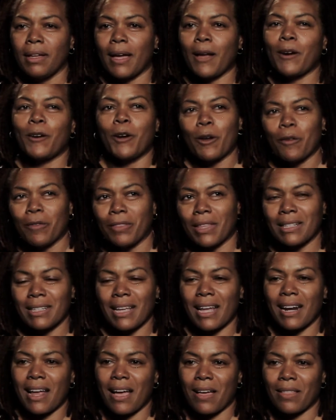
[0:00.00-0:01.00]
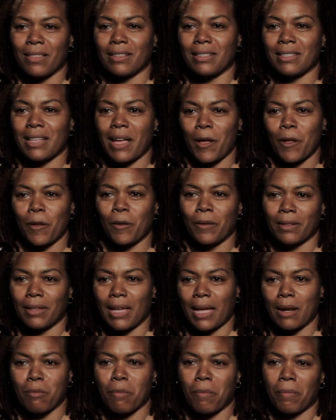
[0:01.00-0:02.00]
I don't know. That's kind of how the style
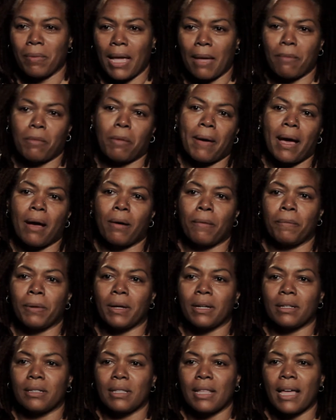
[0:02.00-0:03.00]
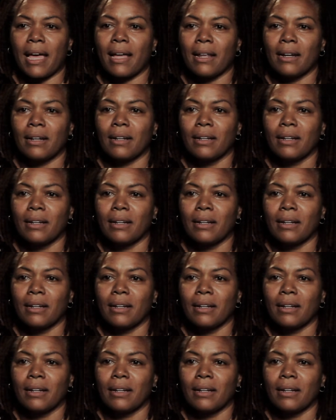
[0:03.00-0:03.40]
came about because of that.